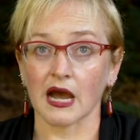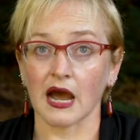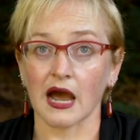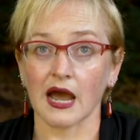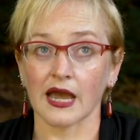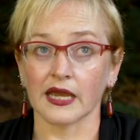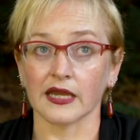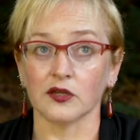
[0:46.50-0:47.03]

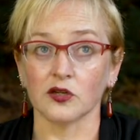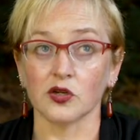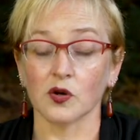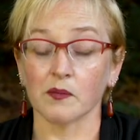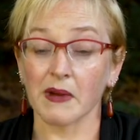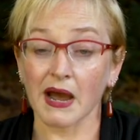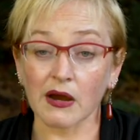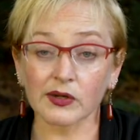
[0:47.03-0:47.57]
I knew
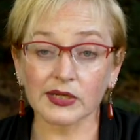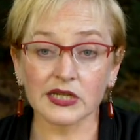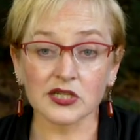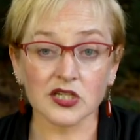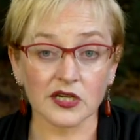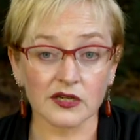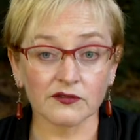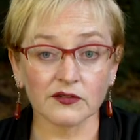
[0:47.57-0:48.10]
about
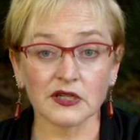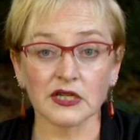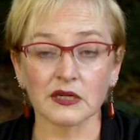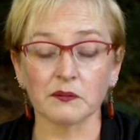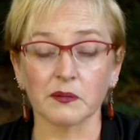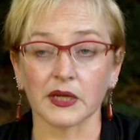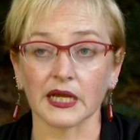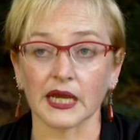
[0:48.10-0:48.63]

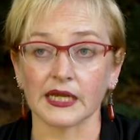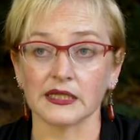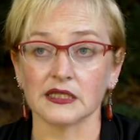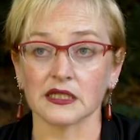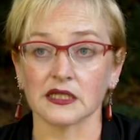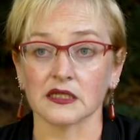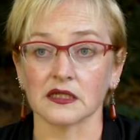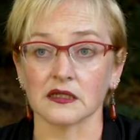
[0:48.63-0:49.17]
HIV, but I
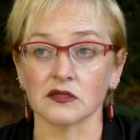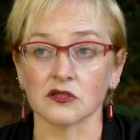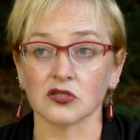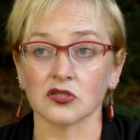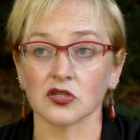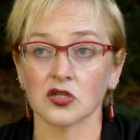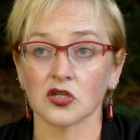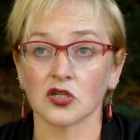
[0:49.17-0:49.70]

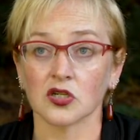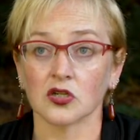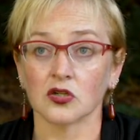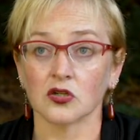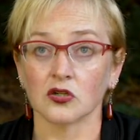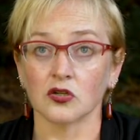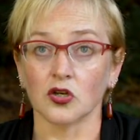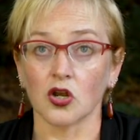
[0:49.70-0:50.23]
didn't
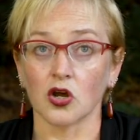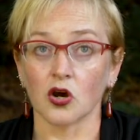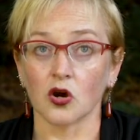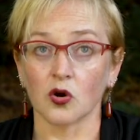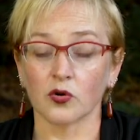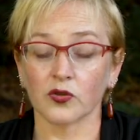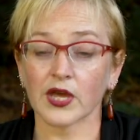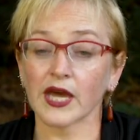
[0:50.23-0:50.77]

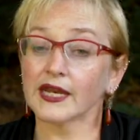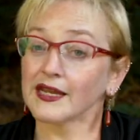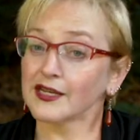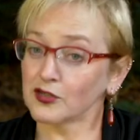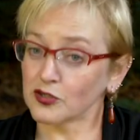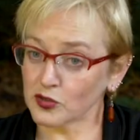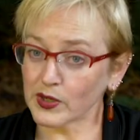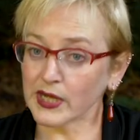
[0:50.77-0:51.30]
know that I
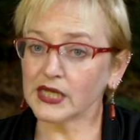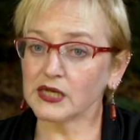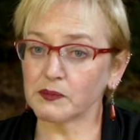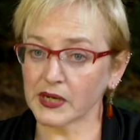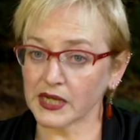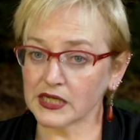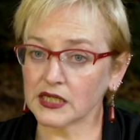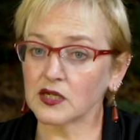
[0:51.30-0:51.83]
knew
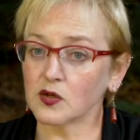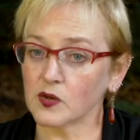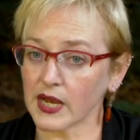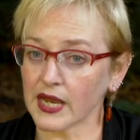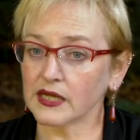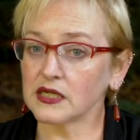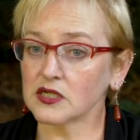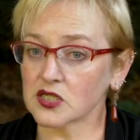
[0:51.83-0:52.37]
anybody who
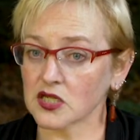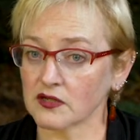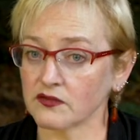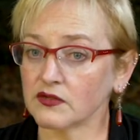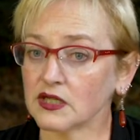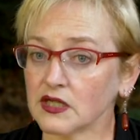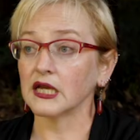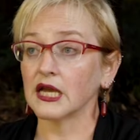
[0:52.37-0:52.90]
had
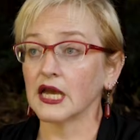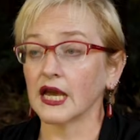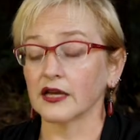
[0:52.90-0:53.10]
HIV.